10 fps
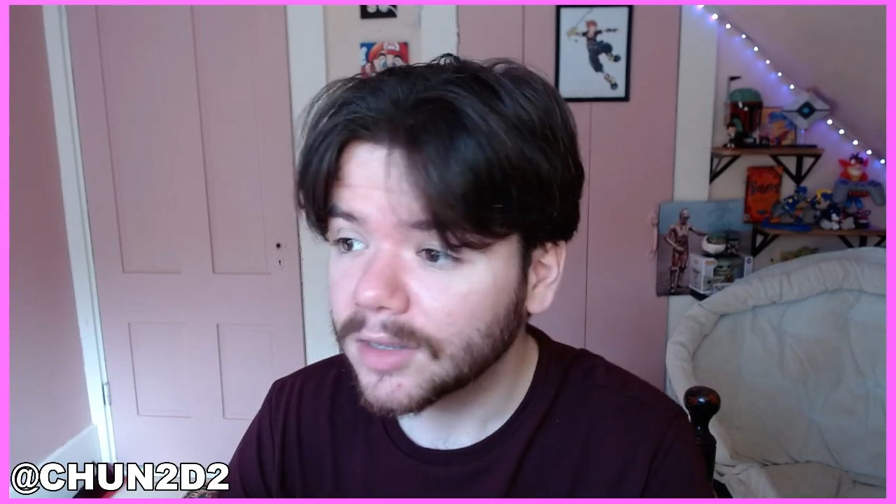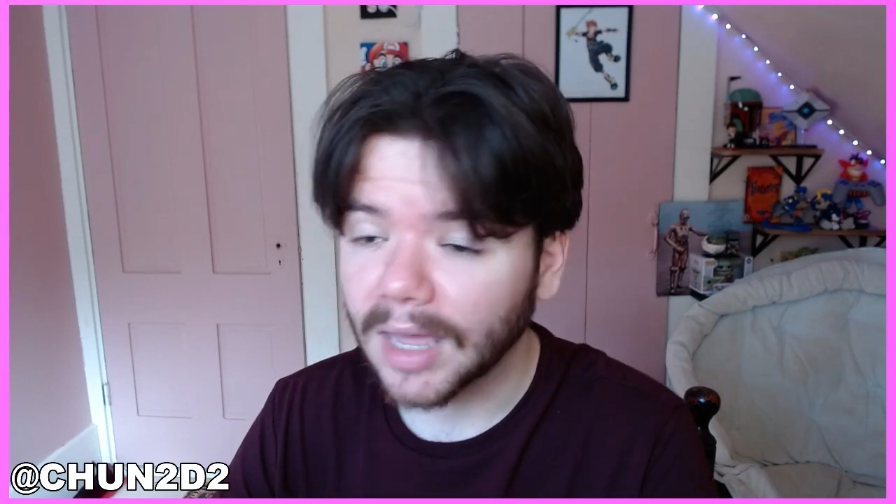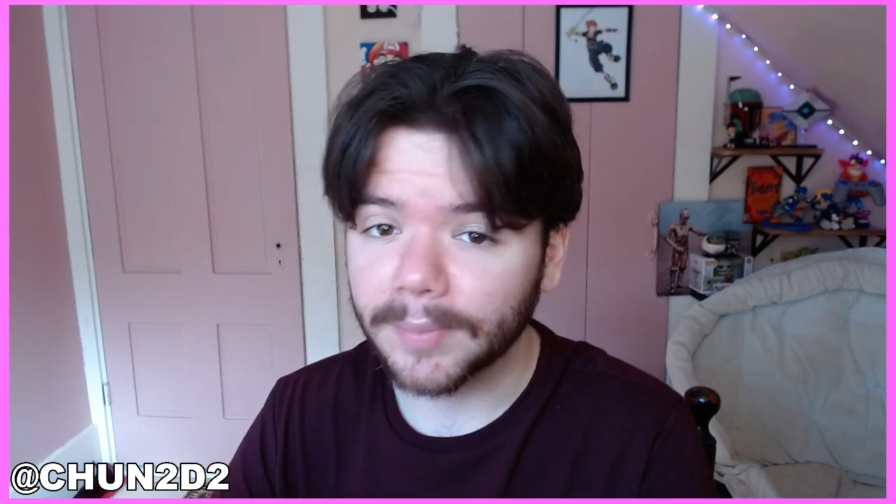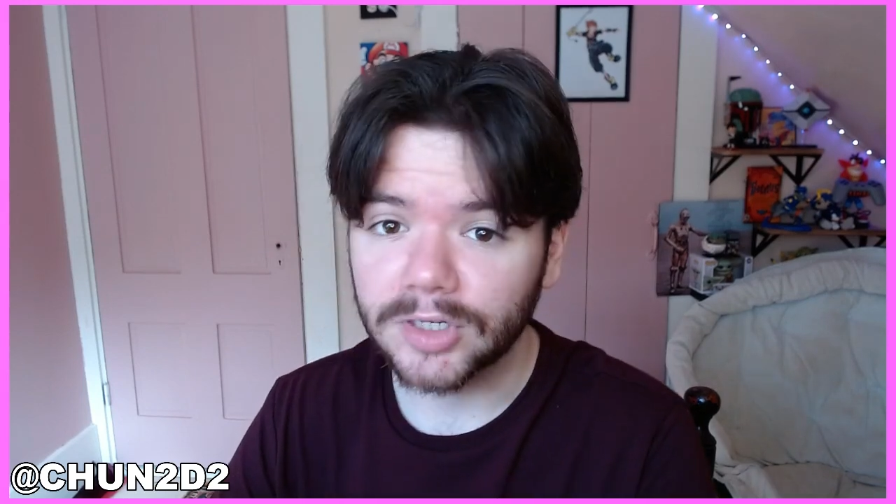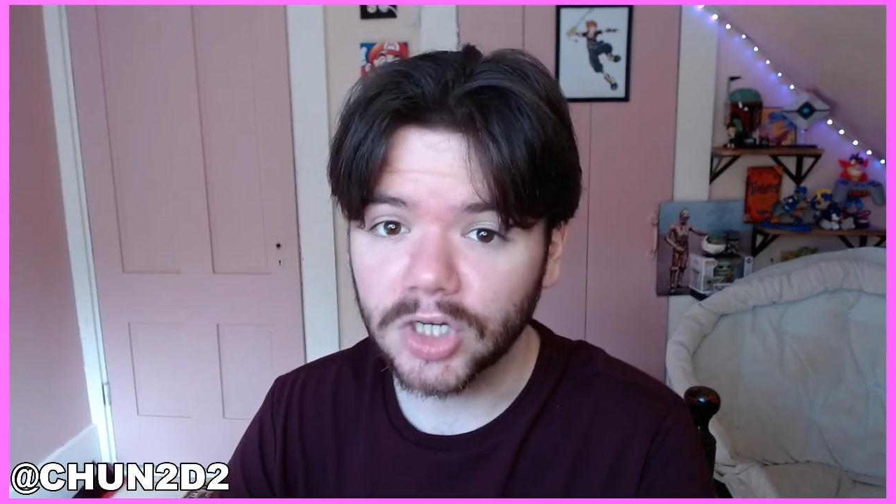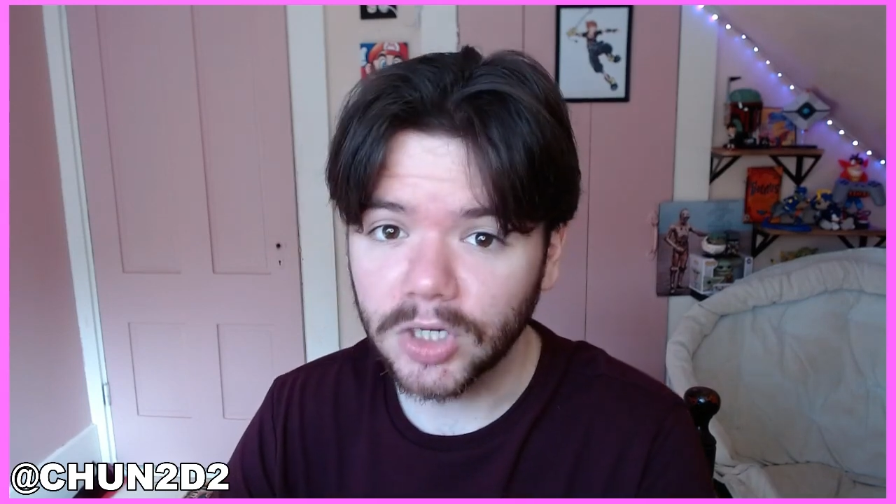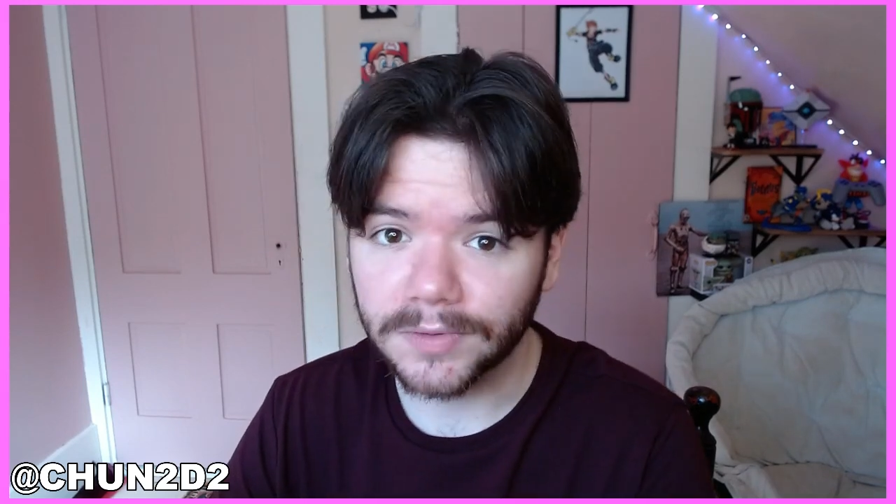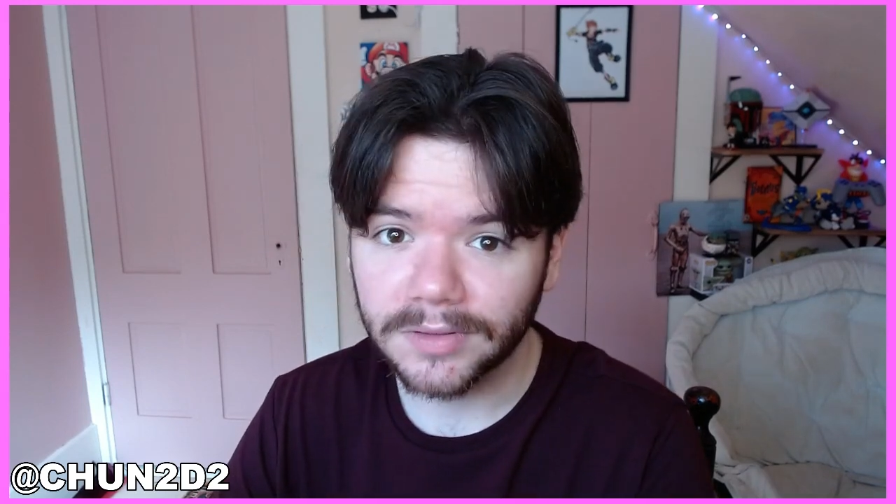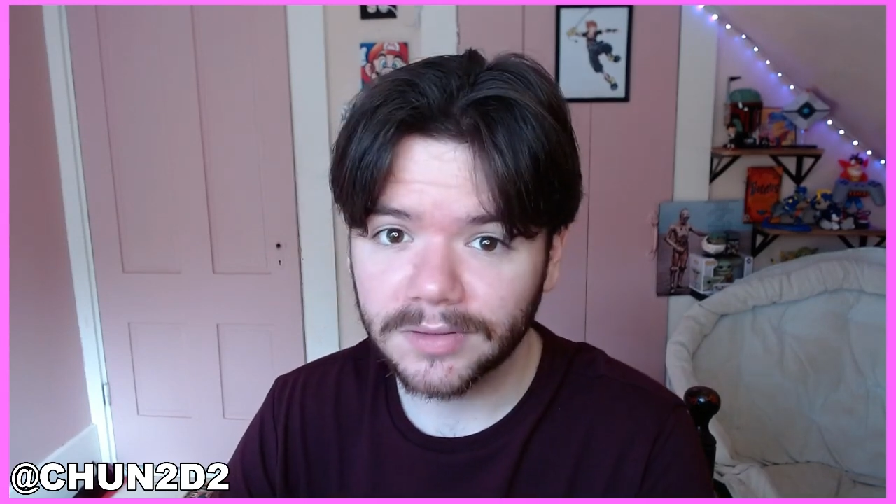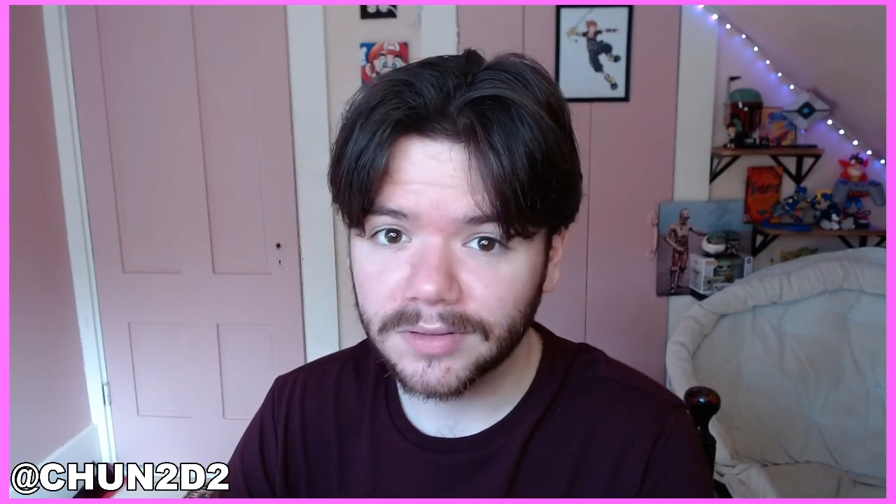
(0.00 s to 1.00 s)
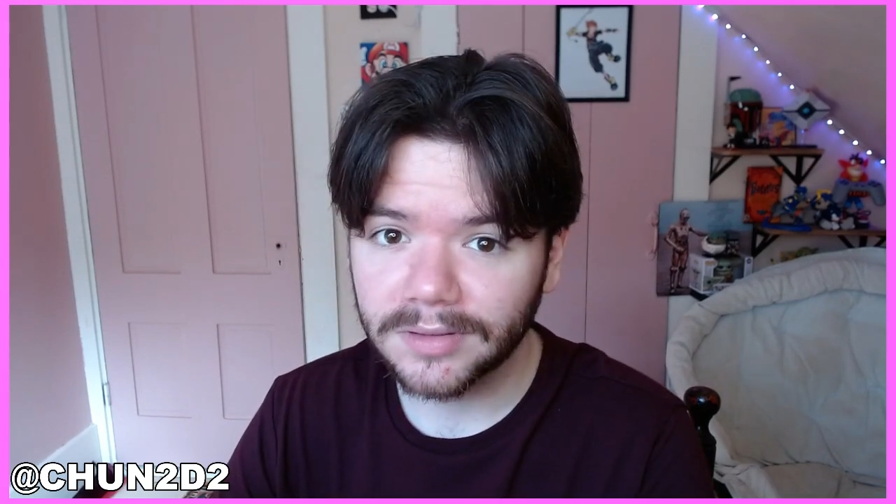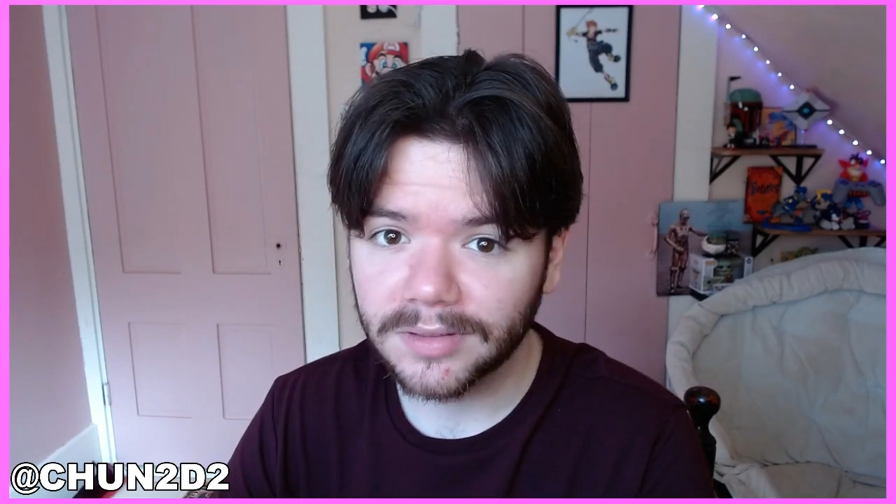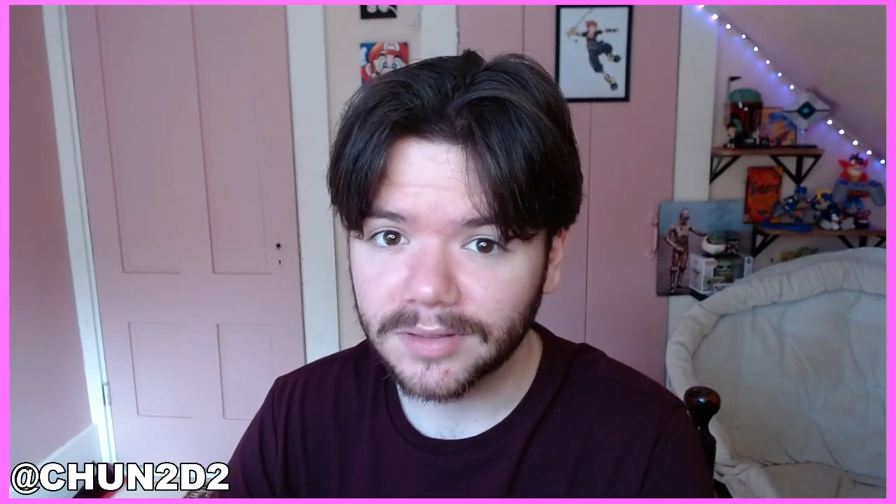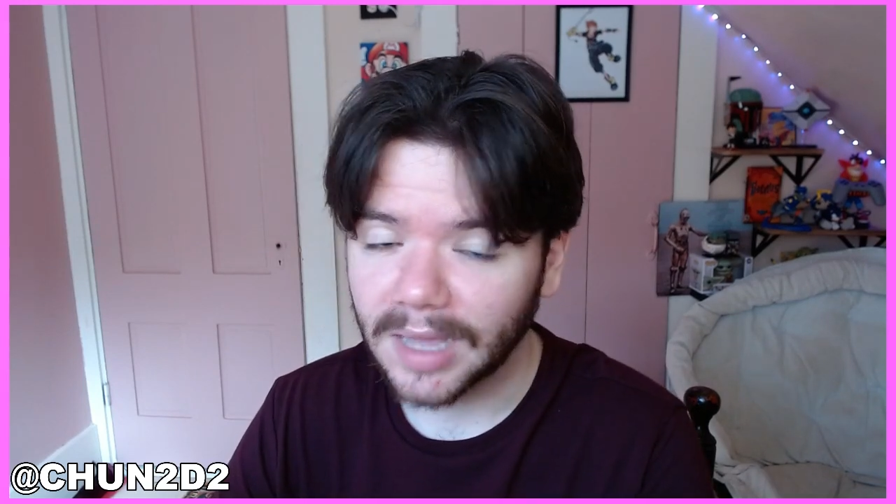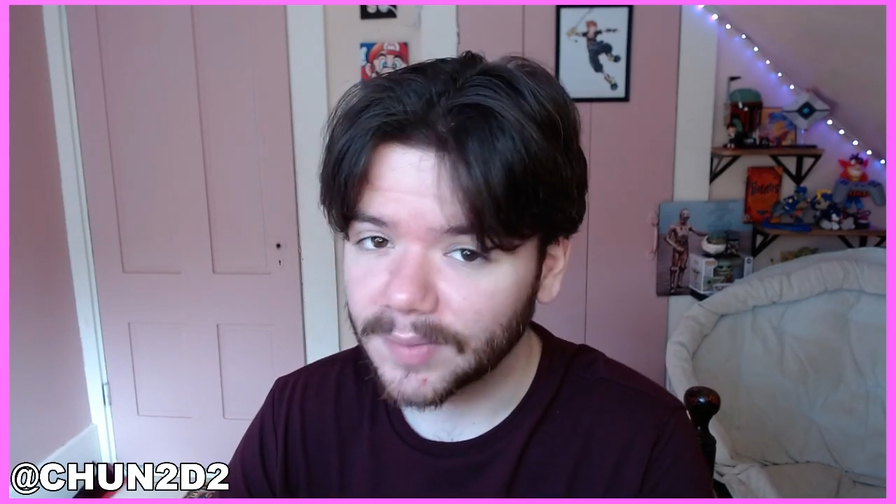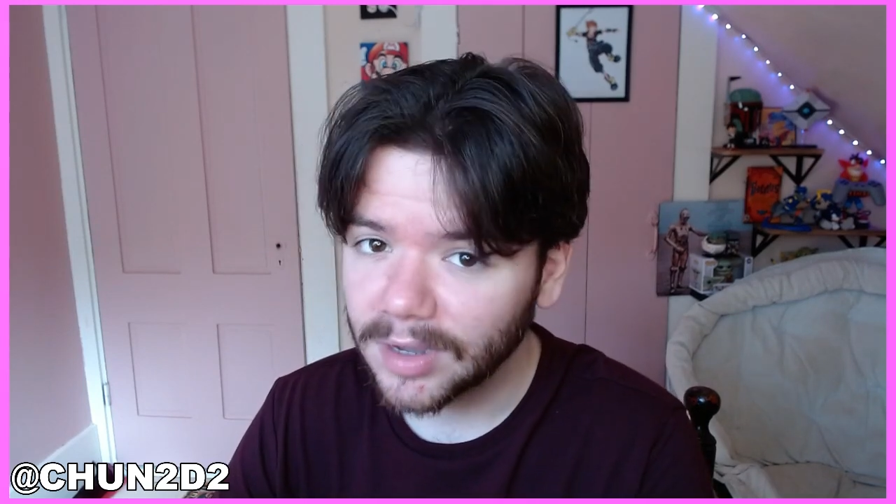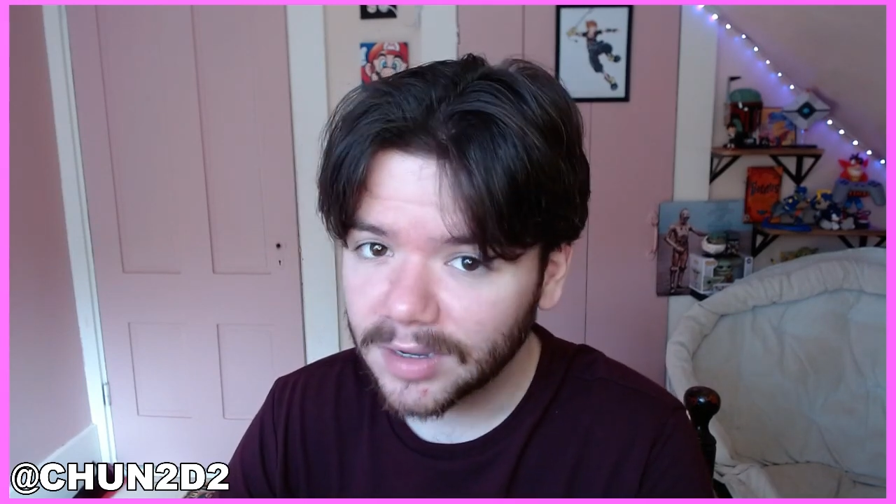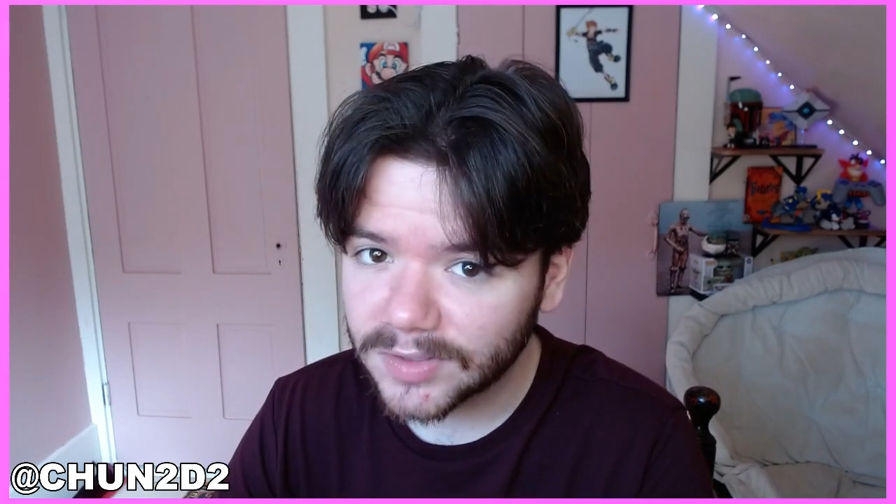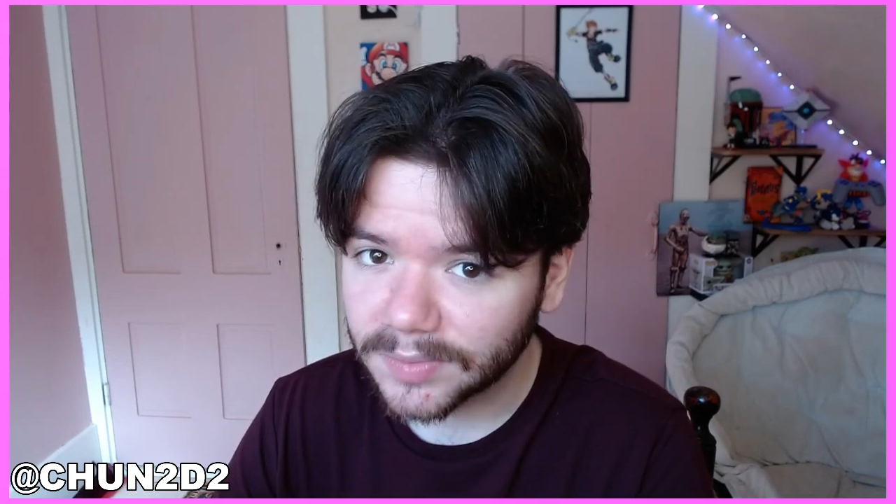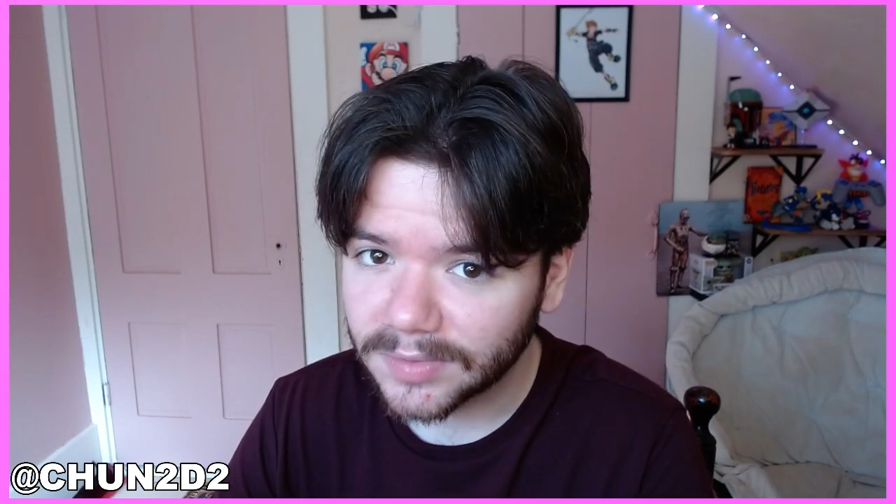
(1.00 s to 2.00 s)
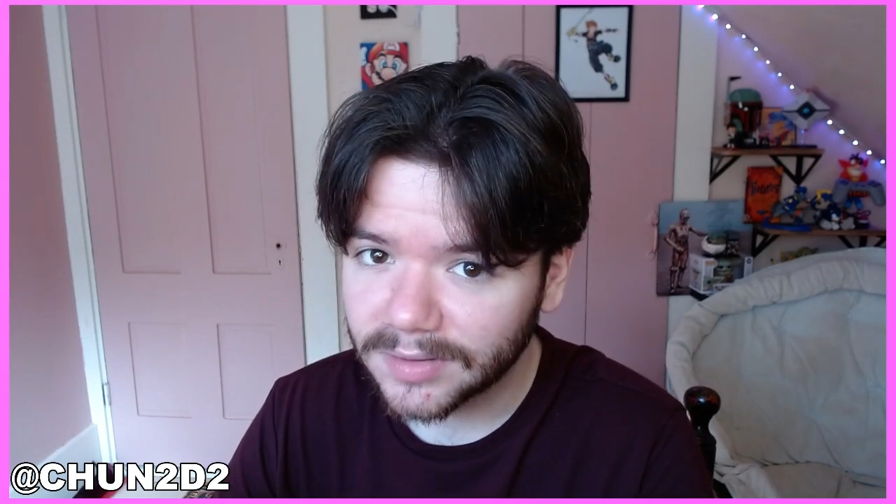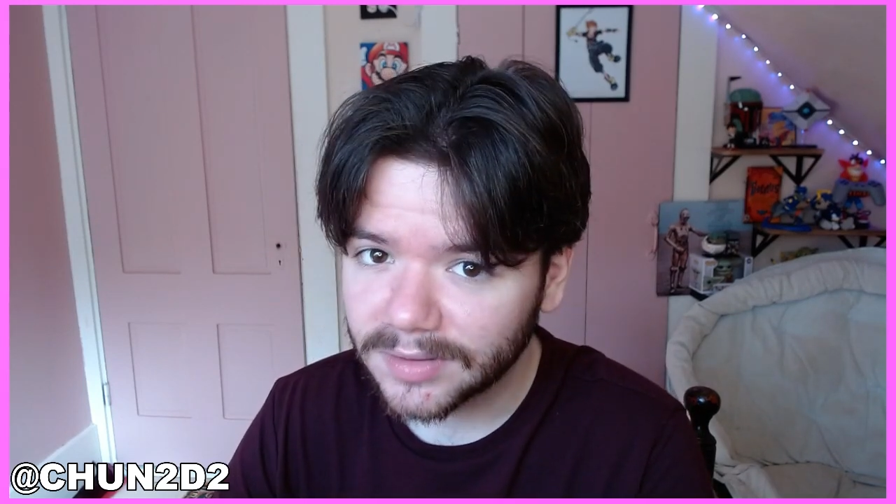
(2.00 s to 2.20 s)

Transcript: That'd be dope. That'd be awesome.